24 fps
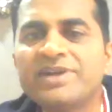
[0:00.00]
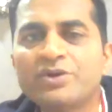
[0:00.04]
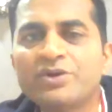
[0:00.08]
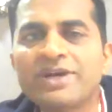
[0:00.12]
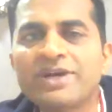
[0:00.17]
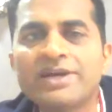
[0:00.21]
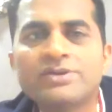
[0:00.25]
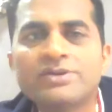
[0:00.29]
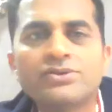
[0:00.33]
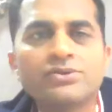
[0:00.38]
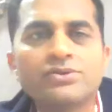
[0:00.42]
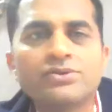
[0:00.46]

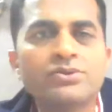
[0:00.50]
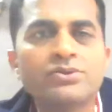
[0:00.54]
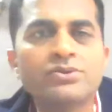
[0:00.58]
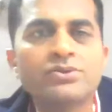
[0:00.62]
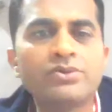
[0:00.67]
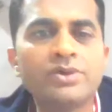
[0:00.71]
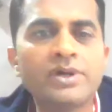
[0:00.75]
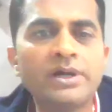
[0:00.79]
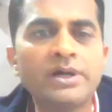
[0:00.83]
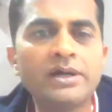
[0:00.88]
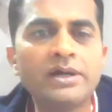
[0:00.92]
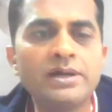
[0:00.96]
Okay, so
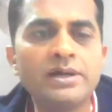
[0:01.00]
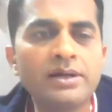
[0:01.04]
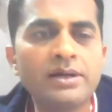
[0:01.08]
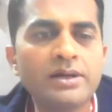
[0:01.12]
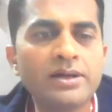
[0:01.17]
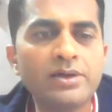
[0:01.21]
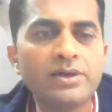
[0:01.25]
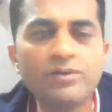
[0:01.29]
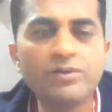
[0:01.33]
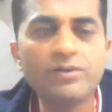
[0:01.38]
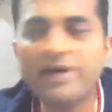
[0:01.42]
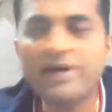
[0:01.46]

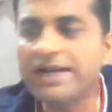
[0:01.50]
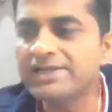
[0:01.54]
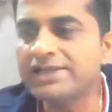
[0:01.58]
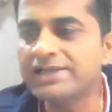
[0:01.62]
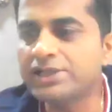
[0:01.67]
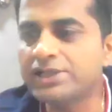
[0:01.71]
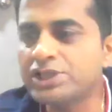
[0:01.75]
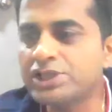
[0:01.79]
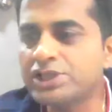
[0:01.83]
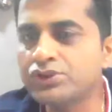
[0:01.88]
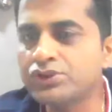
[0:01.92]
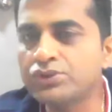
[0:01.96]
you guys
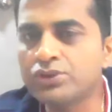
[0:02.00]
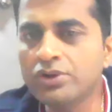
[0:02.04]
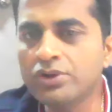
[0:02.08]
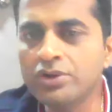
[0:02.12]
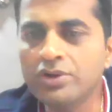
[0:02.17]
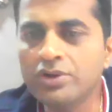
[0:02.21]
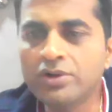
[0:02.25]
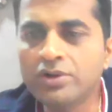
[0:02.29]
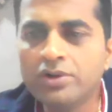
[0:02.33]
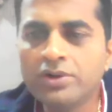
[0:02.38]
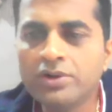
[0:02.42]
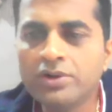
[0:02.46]
understood, no?